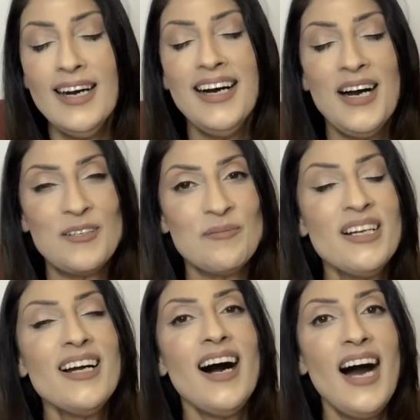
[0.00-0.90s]
Um,
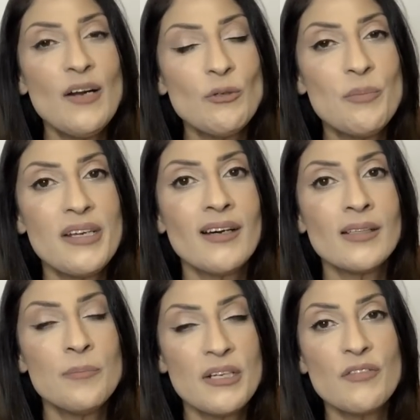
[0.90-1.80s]
I will be on
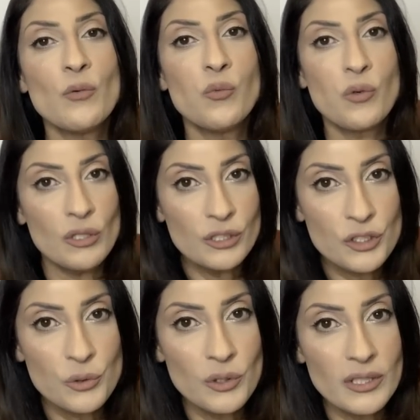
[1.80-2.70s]
a bit of a world
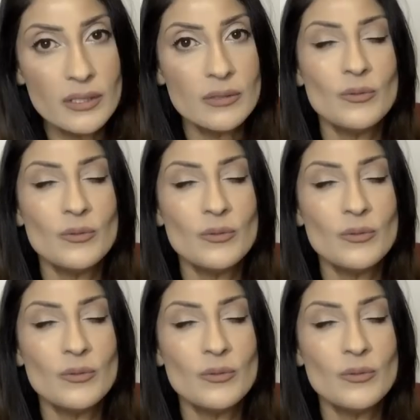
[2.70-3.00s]
tour.